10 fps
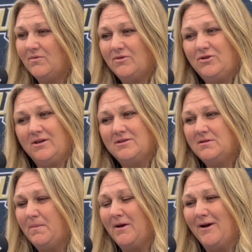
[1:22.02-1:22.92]
she's a
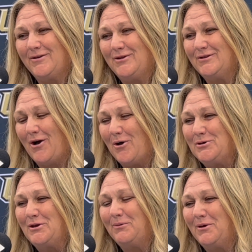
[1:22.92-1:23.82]
spinner. She's
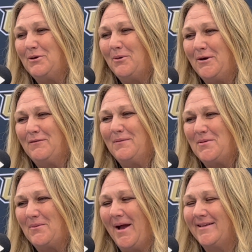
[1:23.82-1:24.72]
also an annoyer from
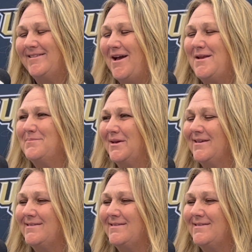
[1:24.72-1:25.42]
the right side. I'm gonna